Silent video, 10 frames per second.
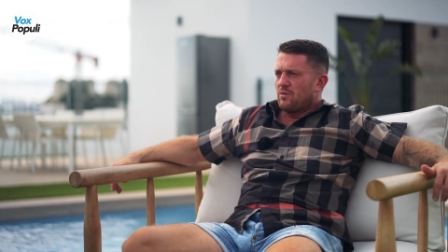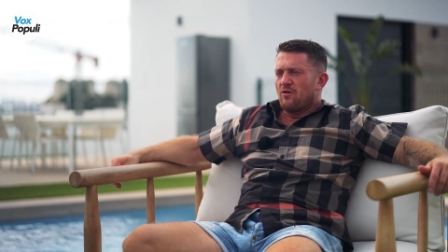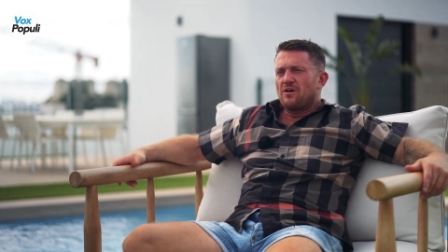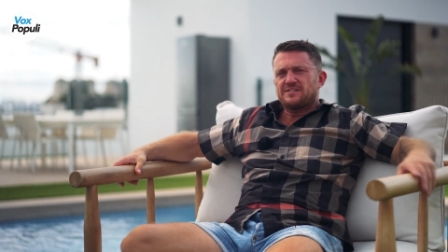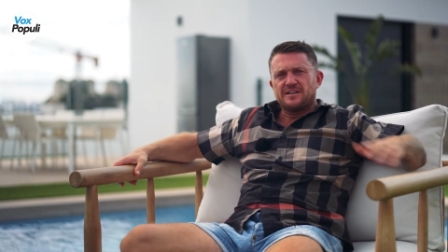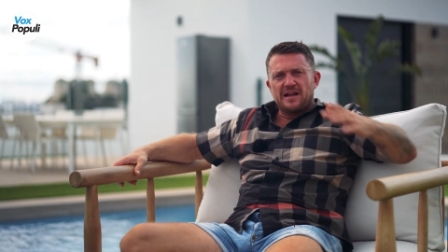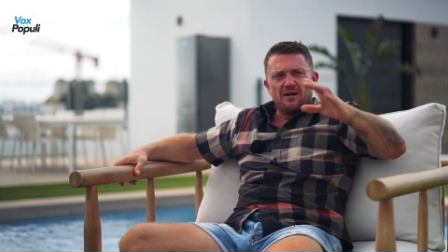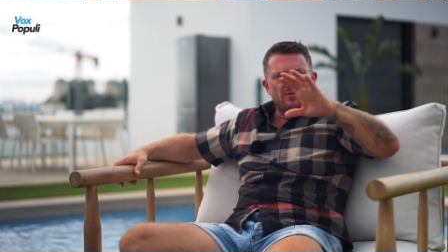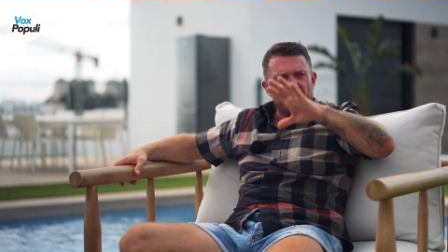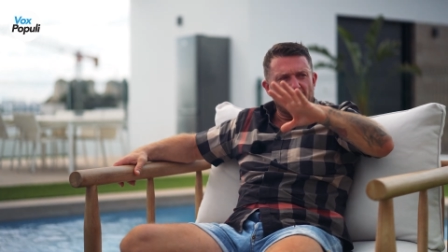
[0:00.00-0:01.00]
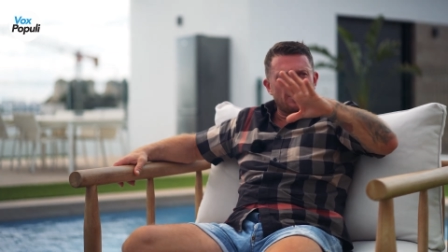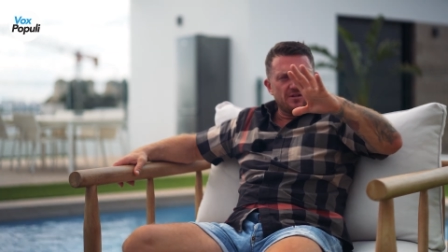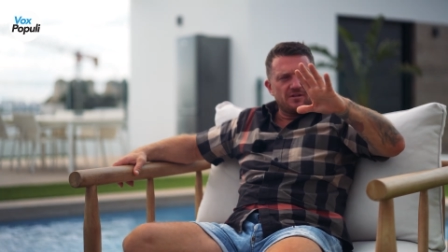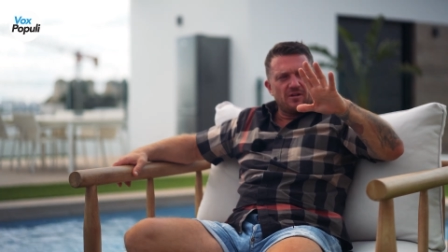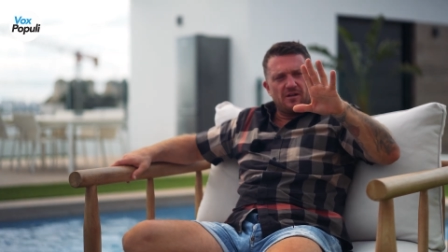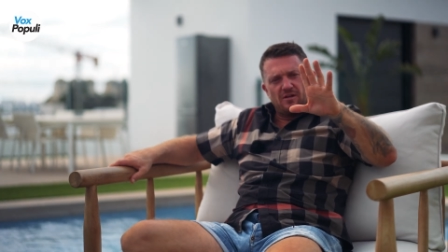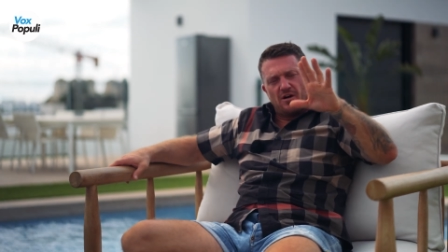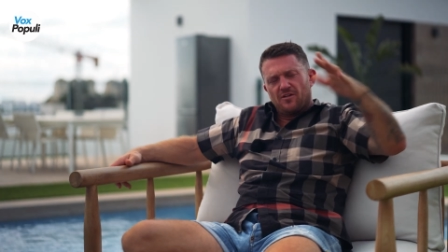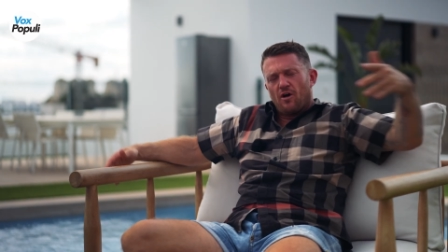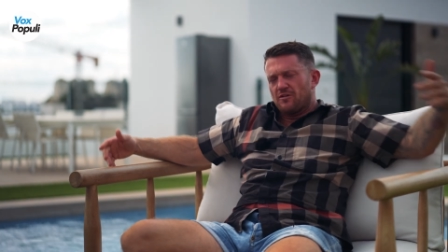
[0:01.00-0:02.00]
I sit down with anyone and
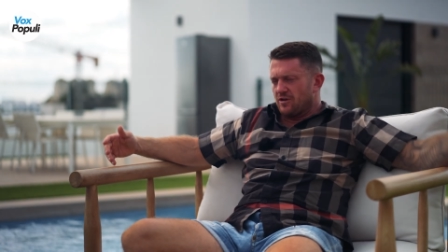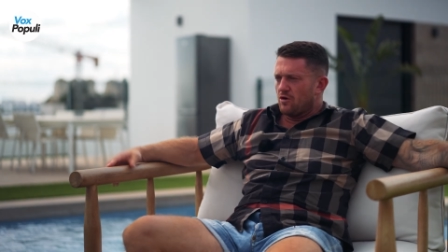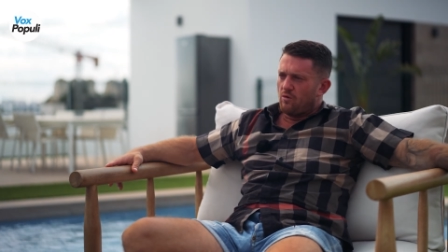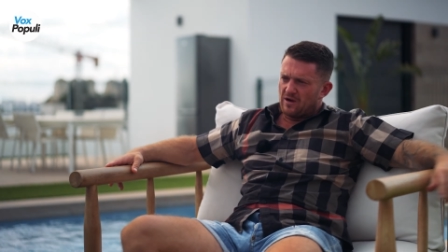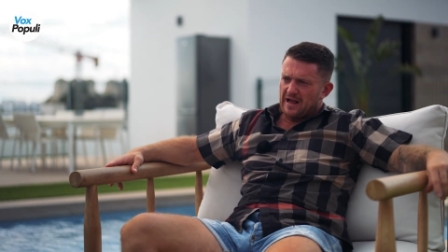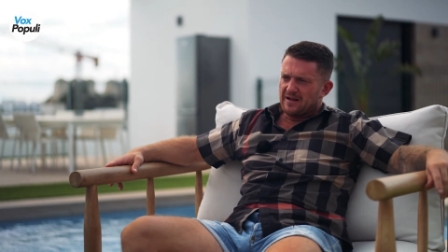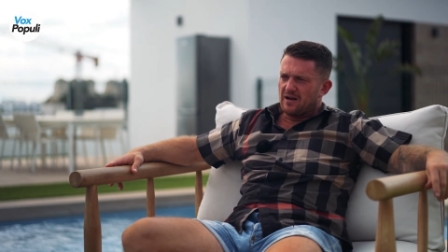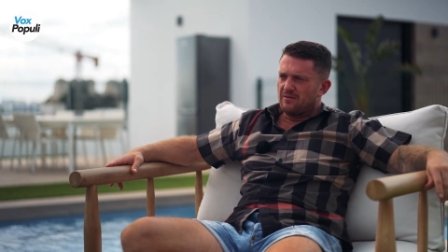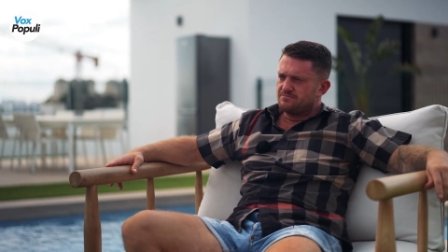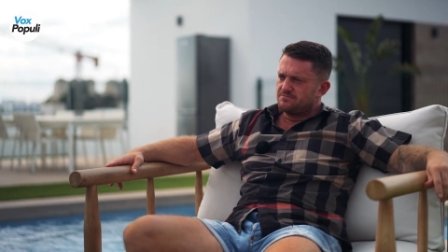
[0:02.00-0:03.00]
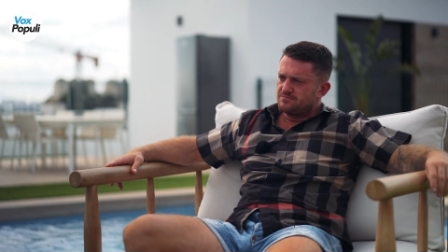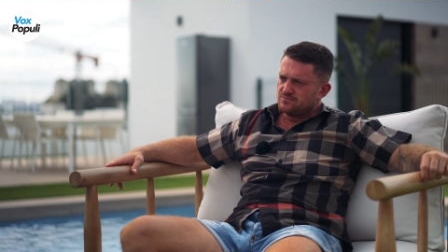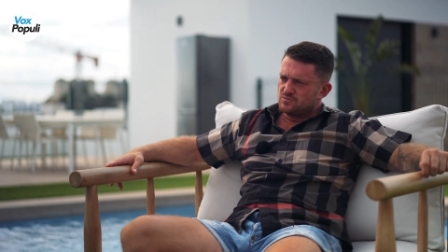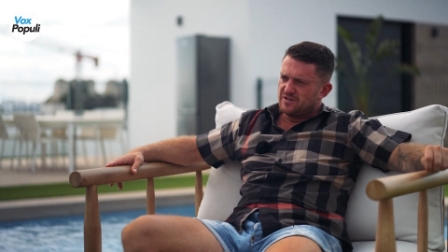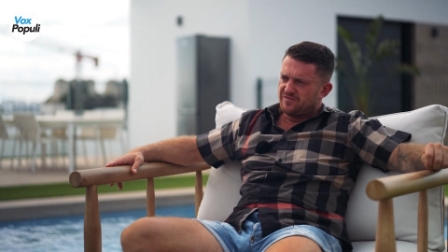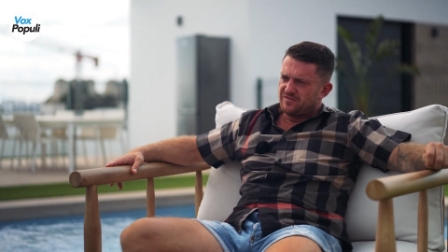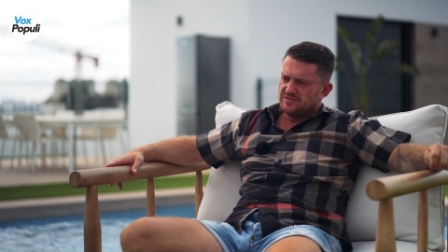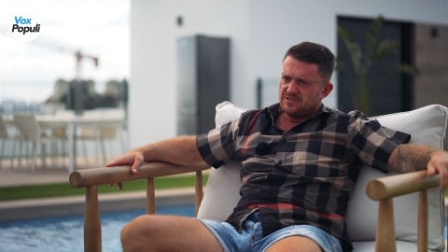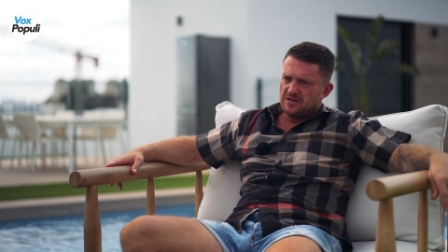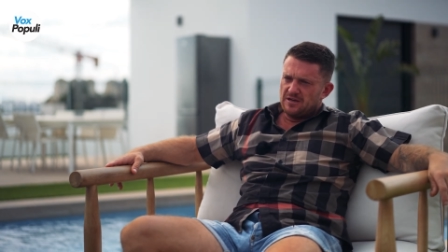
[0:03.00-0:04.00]
I know what can come
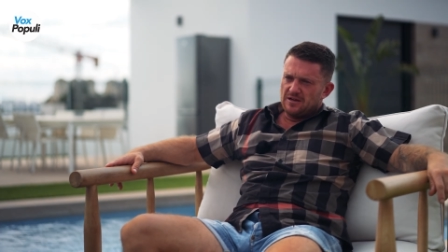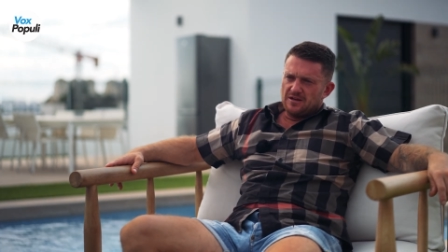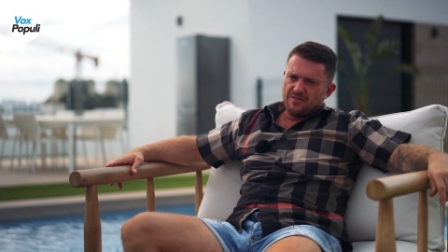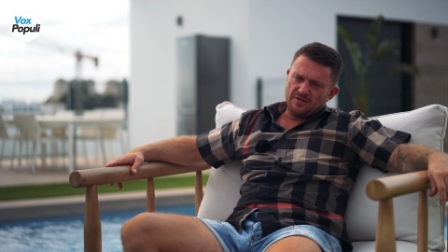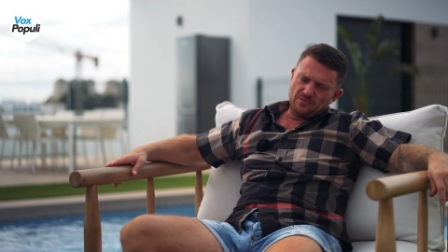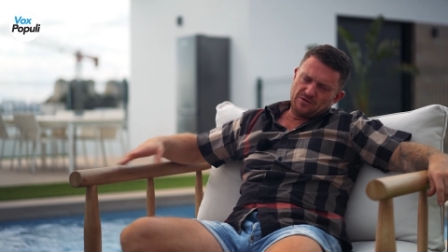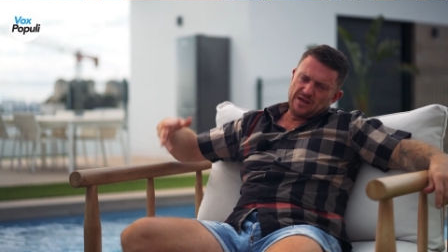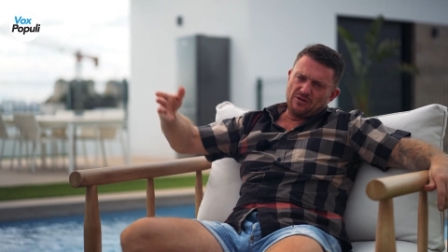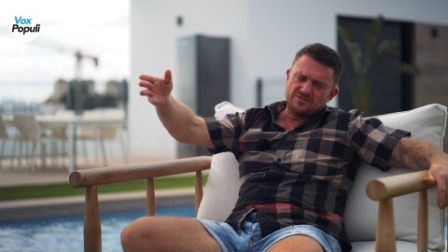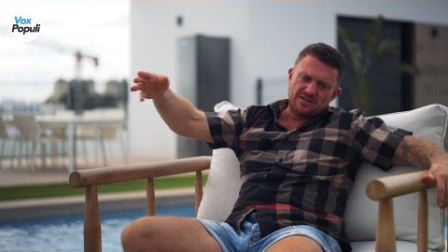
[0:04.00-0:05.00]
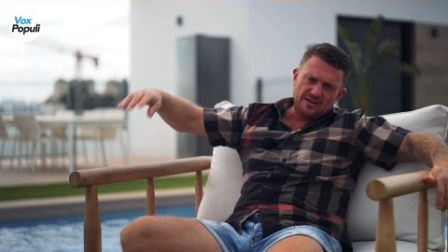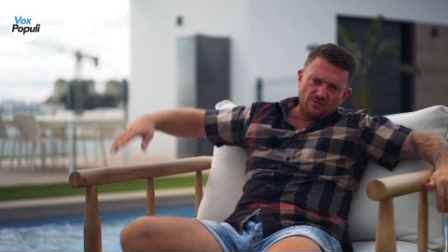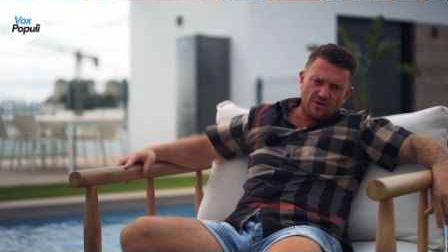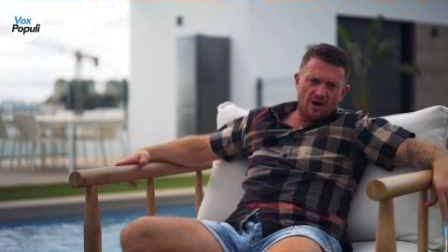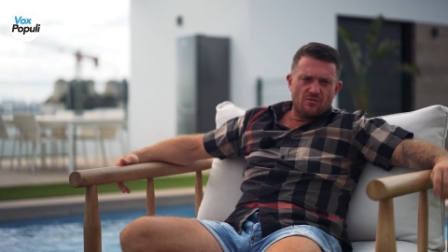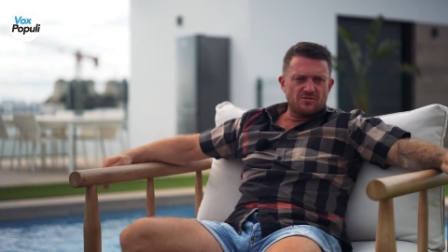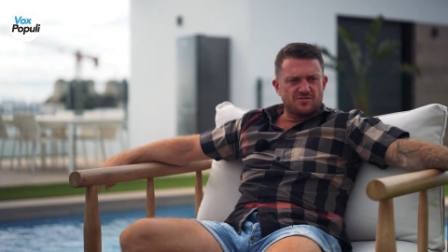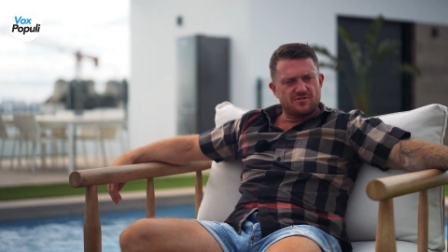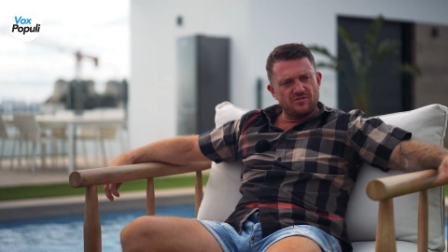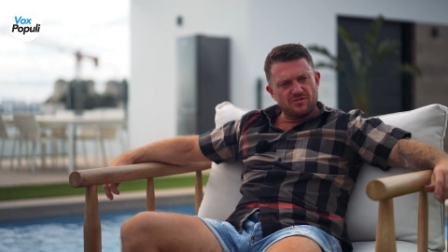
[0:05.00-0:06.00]
with, we'll get onto the little girl
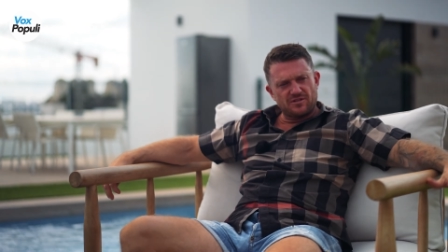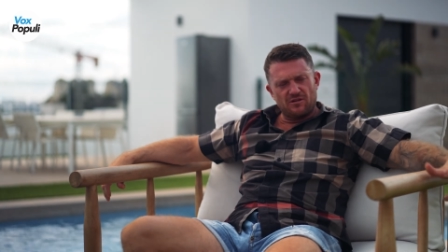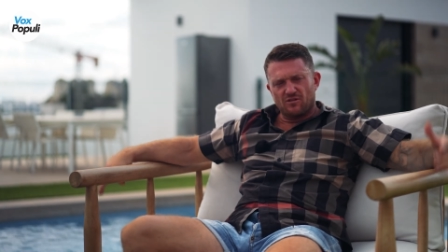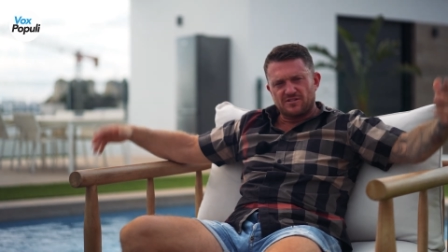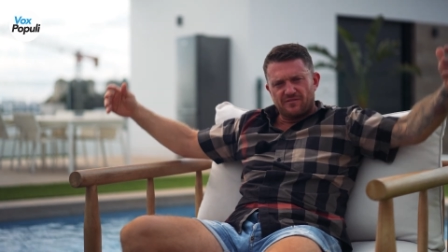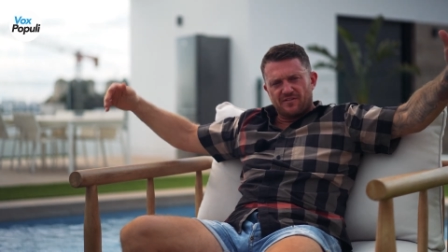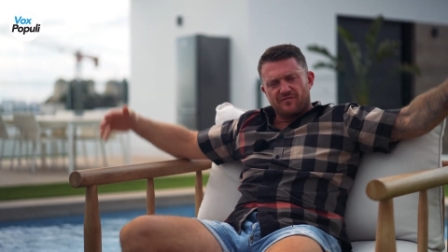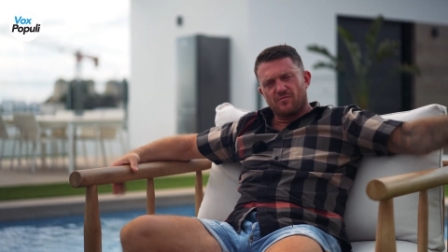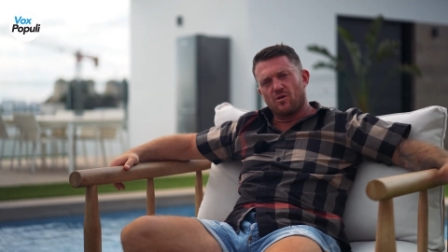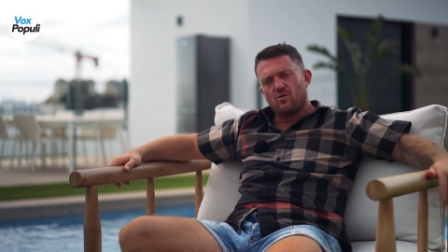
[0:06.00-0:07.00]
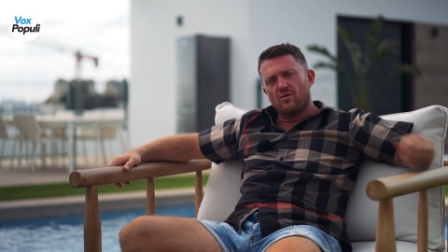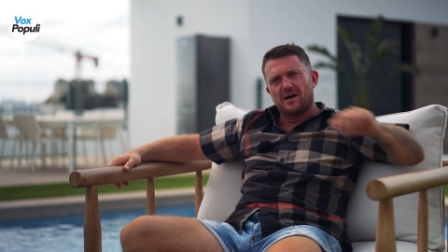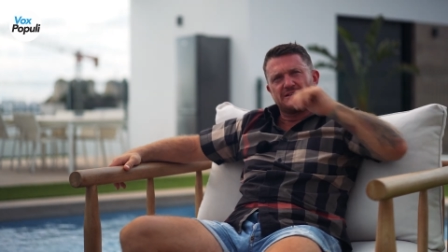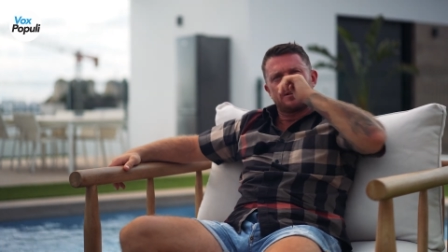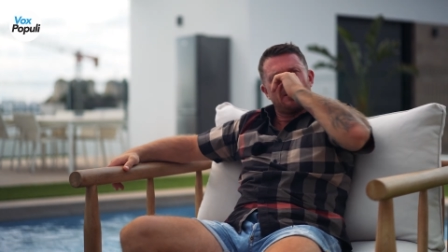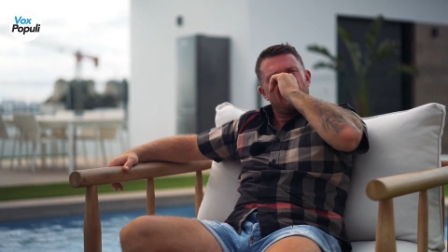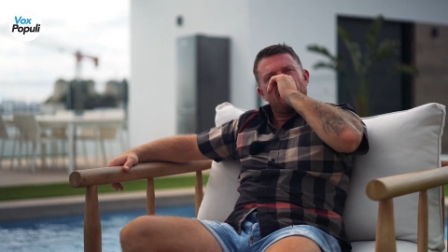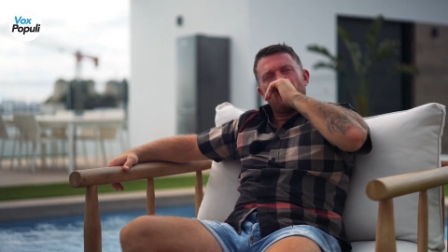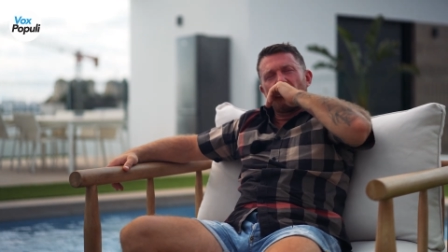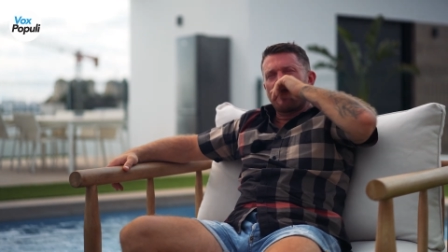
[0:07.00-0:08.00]
who's lost everything from a court case.
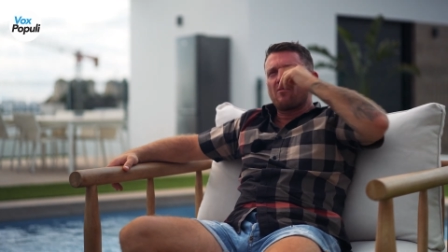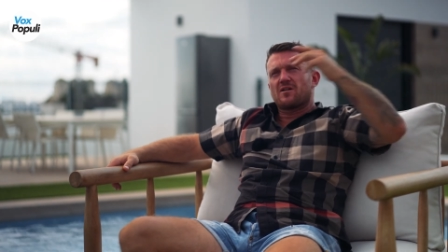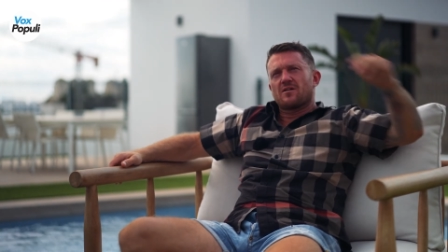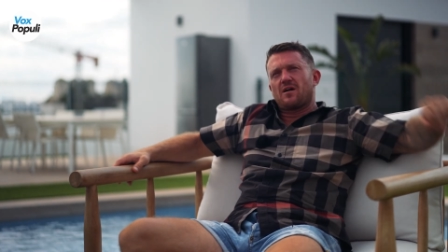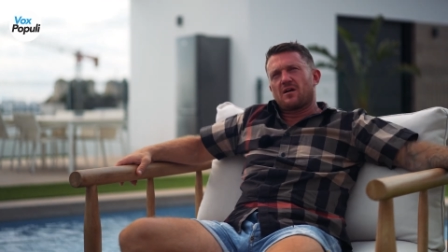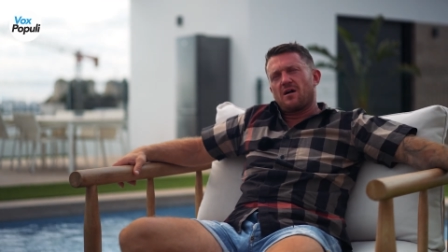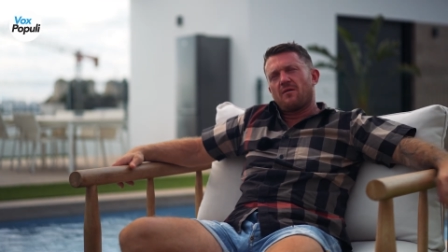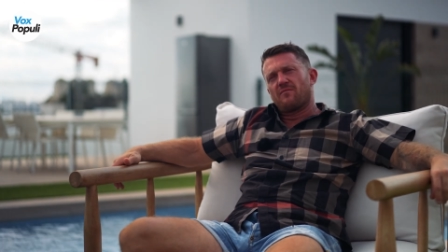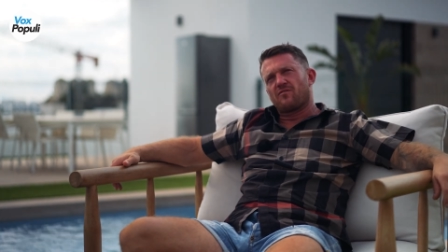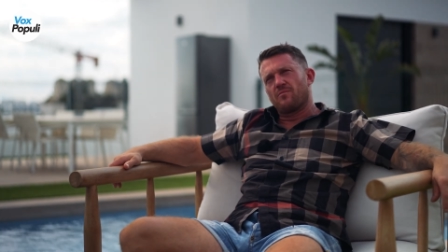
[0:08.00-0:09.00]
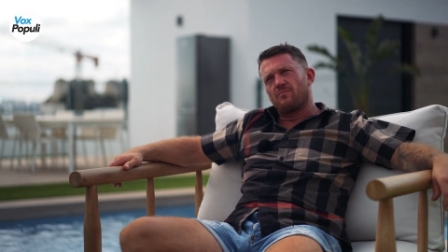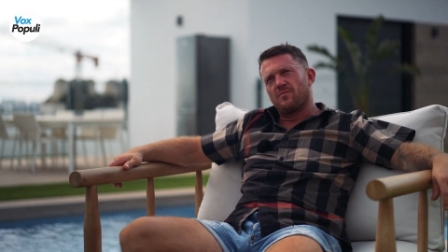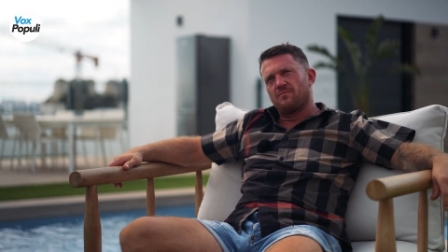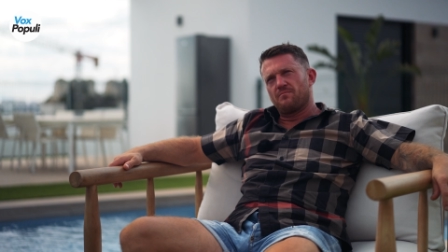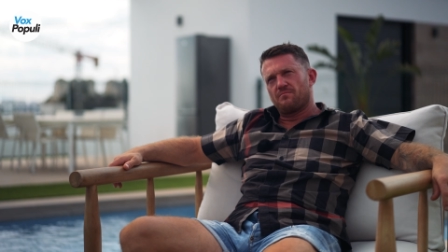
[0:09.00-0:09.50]
I know what can come from